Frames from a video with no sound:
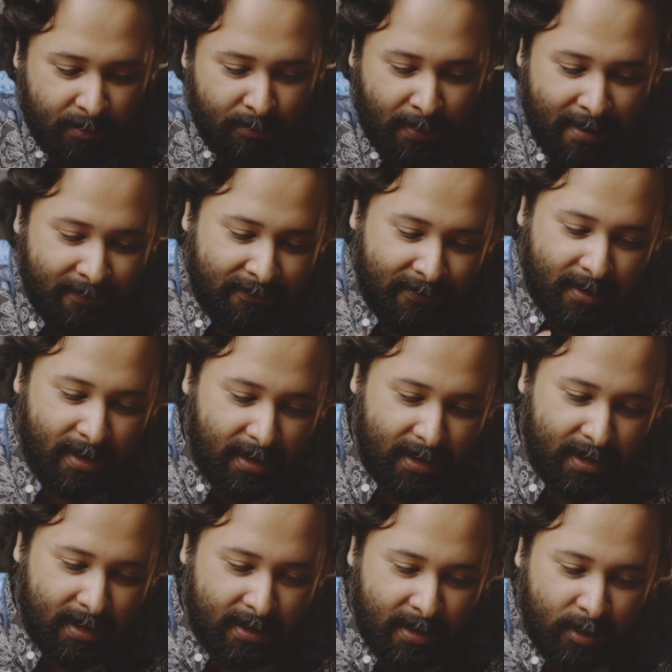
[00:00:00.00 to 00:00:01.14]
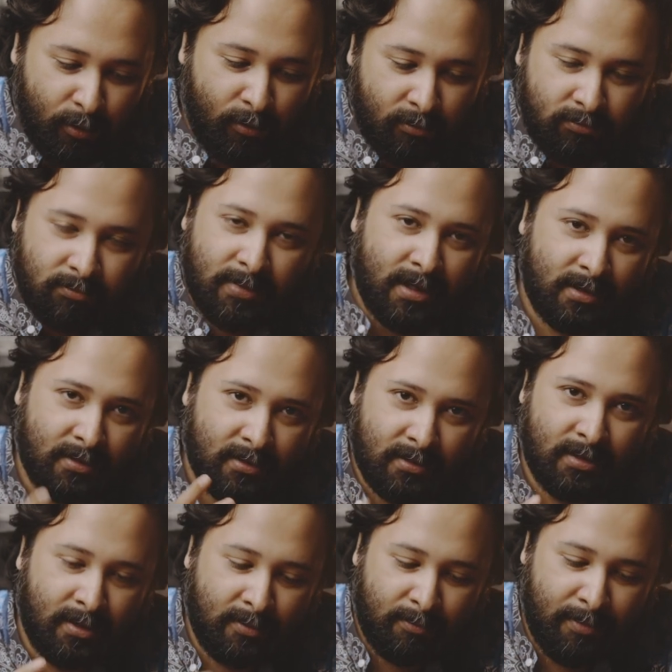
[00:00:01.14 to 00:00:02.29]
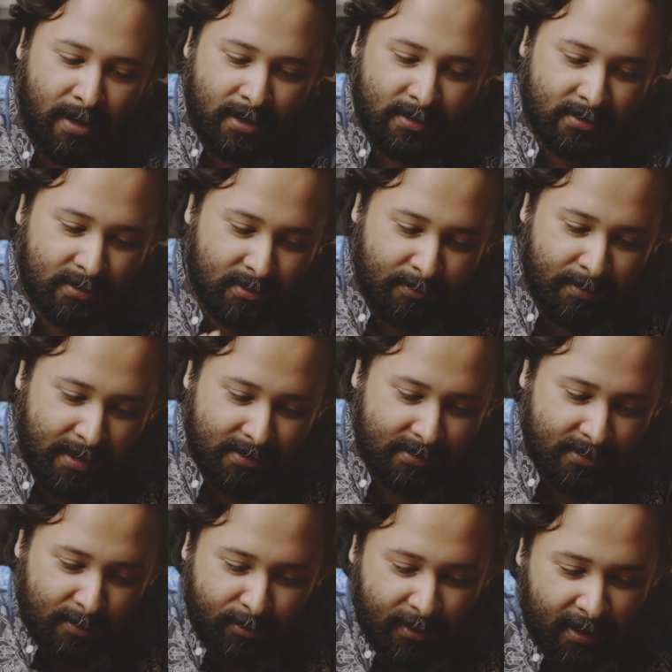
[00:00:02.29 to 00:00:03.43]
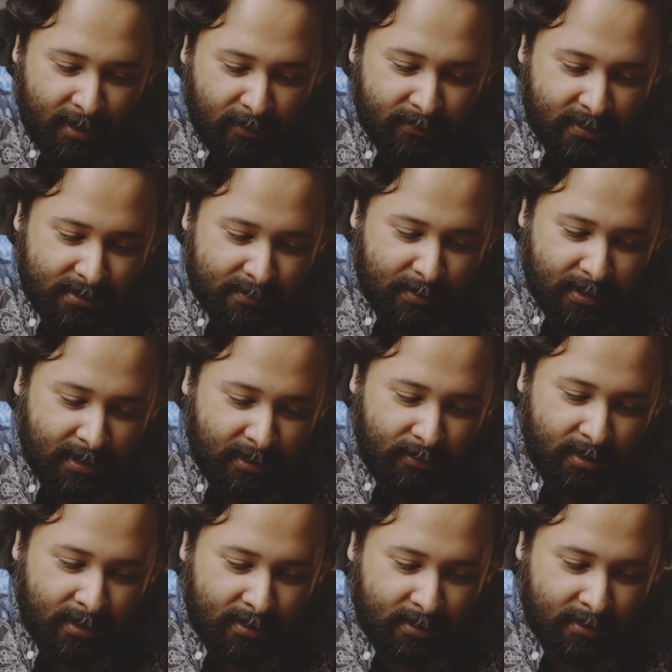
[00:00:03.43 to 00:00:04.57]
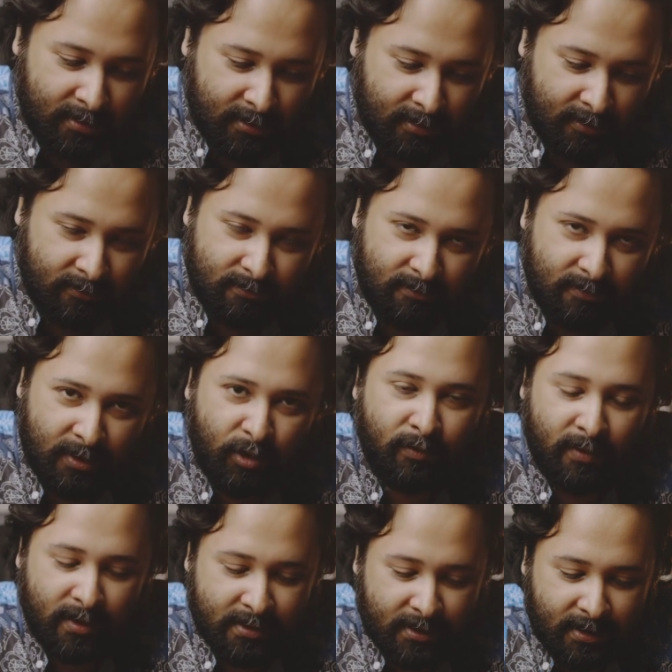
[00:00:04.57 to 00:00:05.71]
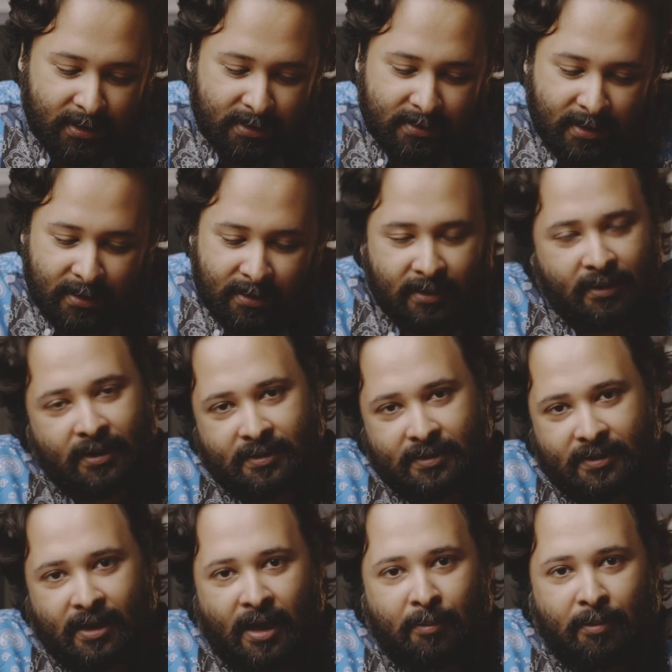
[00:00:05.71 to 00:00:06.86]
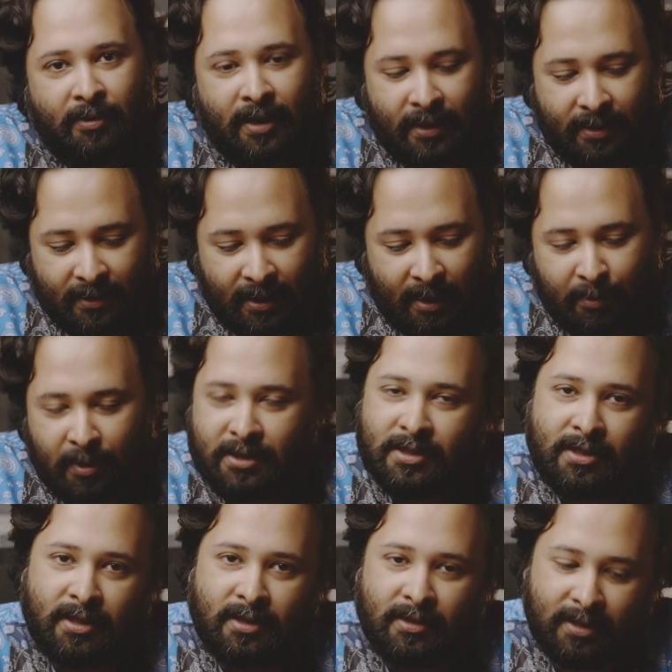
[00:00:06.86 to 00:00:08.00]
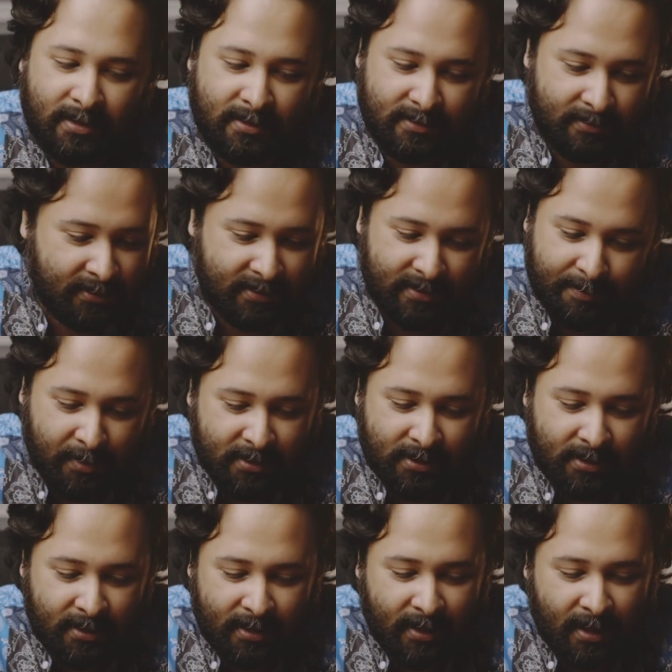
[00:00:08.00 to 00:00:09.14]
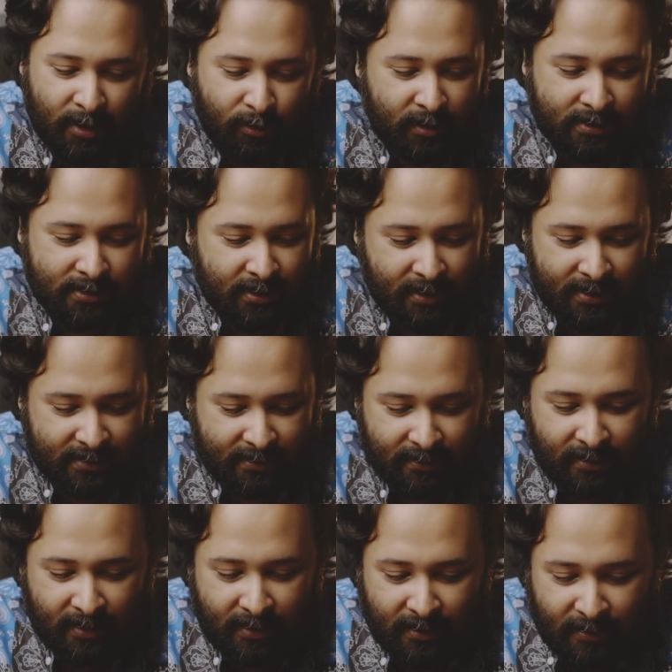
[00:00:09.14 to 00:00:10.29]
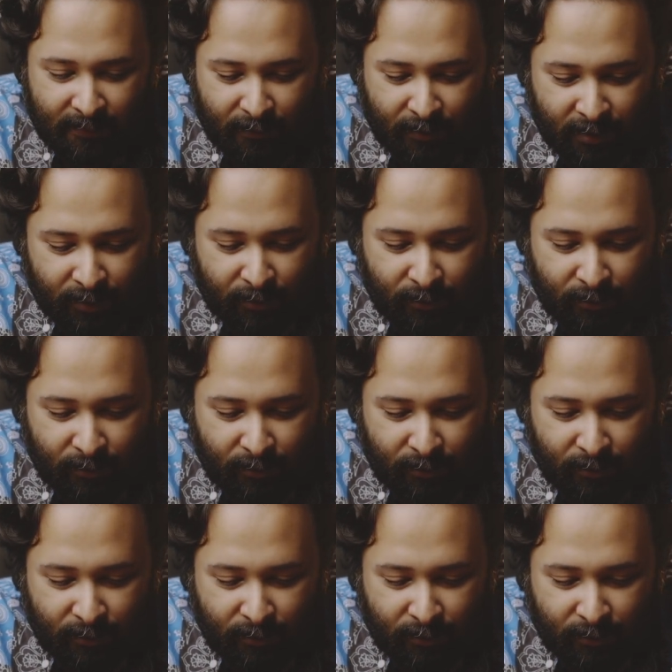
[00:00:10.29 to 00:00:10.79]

my fairly knew that uh, the best best upgrade of this particular uh, new version is that this is the that the aperture ring this this aperture ring alone is the reason for